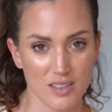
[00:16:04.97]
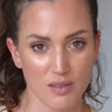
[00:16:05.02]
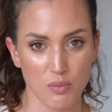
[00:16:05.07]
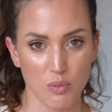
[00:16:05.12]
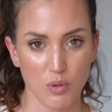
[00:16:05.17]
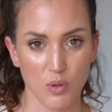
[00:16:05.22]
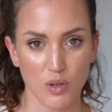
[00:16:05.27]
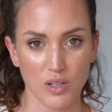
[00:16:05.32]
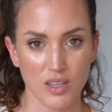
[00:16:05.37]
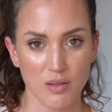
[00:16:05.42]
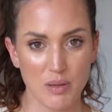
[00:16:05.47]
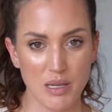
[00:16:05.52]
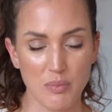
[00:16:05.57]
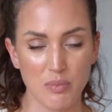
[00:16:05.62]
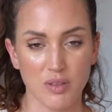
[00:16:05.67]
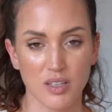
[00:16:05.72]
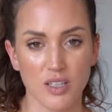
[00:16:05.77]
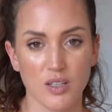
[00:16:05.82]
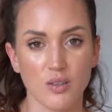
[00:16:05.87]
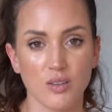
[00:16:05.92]
support the
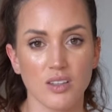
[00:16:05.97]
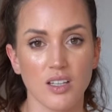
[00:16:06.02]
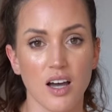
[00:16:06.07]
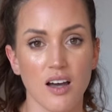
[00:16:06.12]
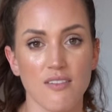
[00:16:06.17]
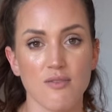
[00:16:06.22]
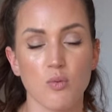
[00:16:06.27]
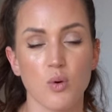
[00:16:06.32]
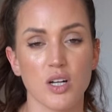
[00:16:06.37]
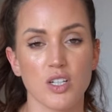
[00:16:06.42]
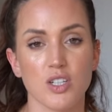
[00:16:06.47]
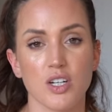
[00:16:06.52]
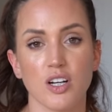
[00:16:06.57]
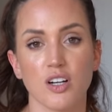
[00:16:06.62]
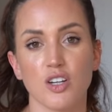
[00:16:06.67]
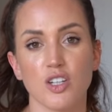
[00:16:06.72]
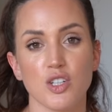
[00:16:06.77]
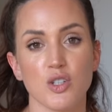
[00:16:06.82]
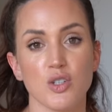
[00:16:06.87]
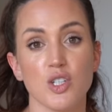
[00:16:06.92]
people that you love watching
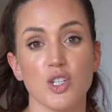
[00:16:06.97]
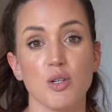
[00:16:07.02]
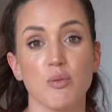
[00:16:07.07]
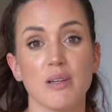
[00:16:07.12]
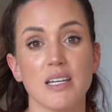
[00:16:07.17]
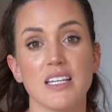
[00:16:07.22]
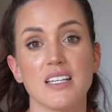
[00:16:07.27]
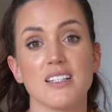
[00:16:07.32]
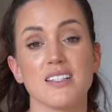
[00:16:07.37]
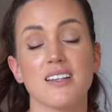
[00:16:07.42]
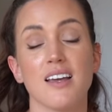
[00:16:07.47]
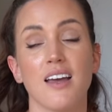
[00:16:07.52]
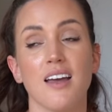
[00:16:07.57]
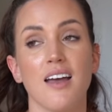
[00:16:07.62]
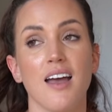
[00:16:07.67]
on YouTube is